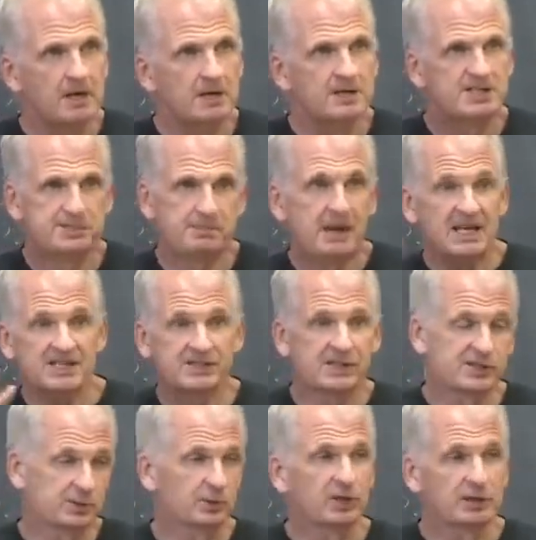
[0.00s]
space
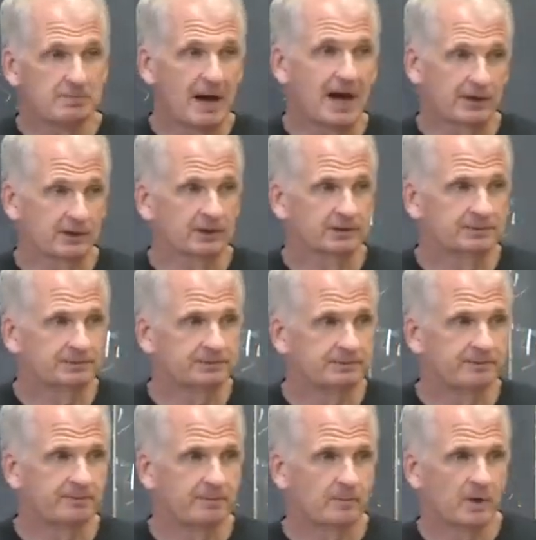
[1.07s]
doesn't really matter,
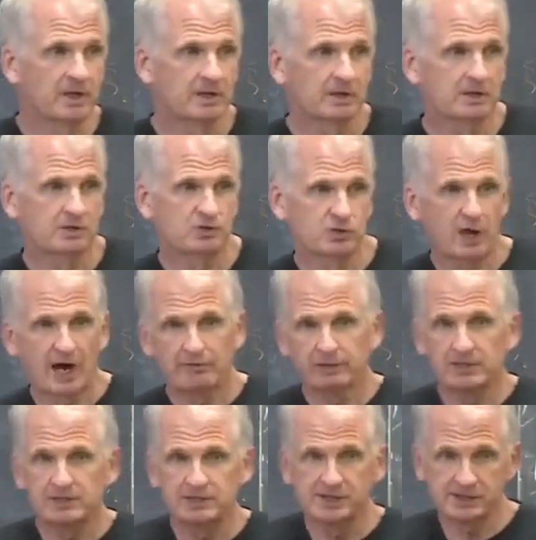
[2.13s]
right?
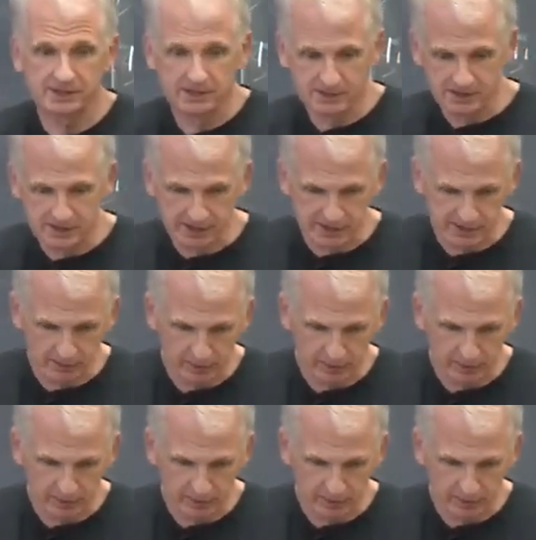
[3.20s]
Traveling distances doesn't